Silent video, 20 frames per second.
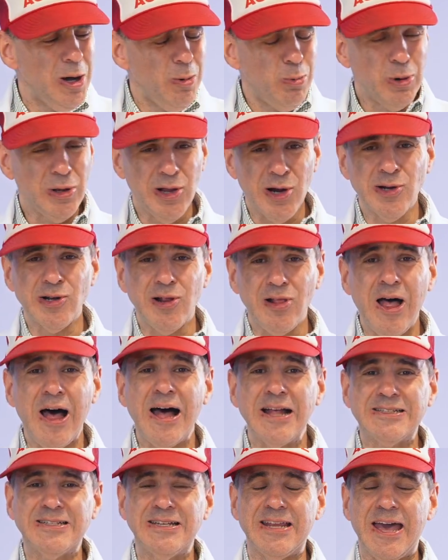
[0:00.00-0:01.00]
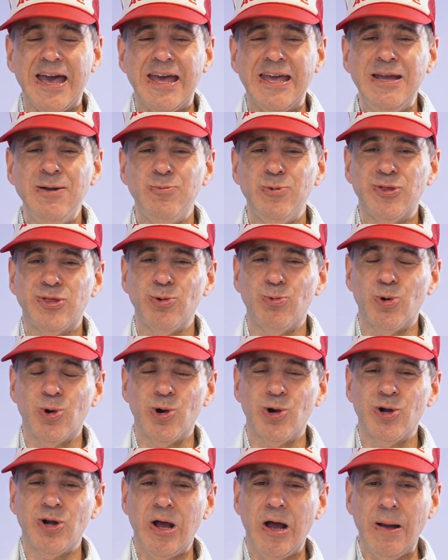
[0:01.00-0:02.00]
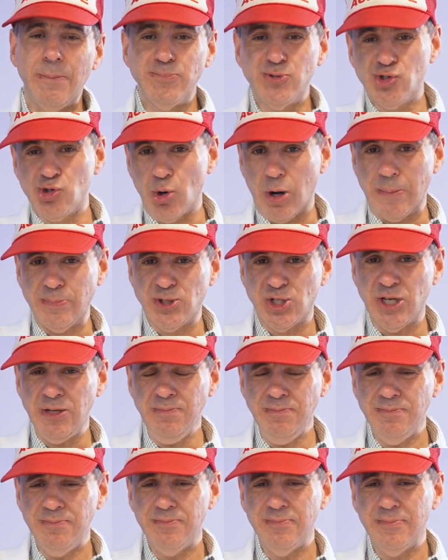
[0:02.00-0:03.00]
We learned a lot today with the word absorption,